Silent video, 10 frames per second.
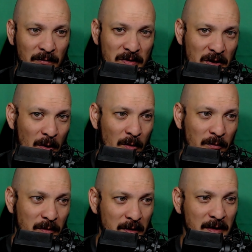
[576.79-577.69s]
So
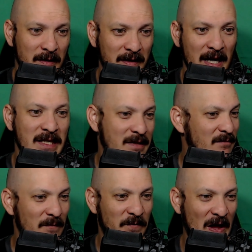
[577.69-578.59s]
that's
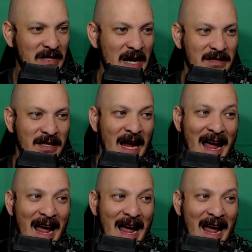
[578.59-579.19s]
fantastic.